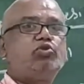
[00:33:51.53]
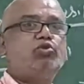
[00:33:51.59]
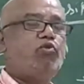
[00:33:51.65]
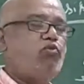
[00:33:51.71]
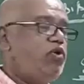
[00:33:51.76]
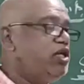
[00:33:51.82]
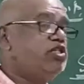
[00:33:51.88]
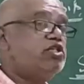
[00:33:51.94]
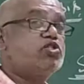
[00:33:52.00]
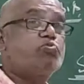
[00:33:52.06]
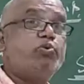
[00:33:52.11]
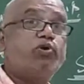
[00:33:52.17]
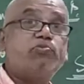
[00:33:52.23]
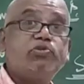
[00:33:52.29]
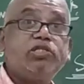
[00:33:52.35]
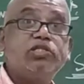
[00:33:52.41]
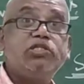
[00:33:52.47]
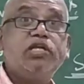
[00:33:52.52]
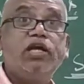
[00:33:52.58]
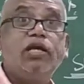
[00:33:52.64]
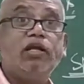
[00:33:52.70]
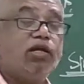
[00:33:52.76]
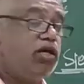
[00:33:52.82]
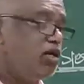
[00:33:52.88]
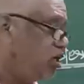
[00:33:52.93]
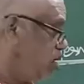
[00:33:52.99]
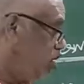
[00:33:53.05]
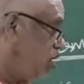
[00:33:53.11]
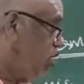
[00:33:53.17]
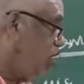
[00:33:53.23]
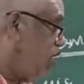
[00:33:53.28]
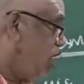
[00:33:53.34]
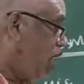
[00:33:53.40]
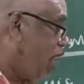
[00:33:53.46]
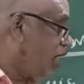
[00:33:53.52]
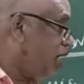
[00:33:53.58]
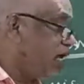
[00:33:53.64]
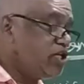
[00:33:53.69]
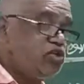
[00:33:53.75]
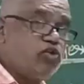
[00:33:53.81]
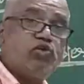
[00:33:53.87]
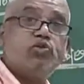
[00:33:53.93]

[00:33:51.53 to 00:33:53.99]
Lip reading: where the sperm is there, attached